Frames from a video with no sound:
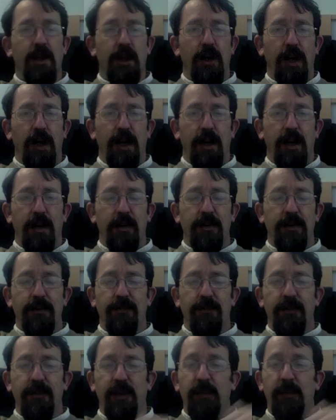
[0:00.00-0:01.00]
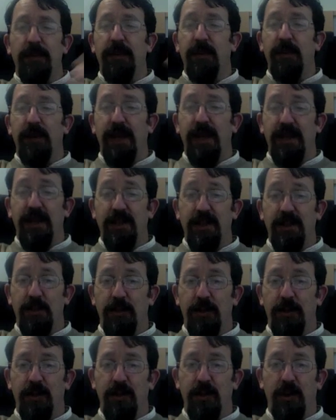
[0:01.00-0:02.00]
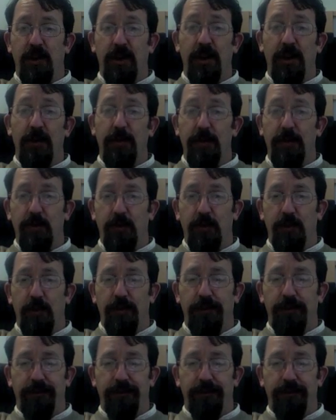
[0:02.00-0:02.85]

uh, develop their relationship with God a little bit more.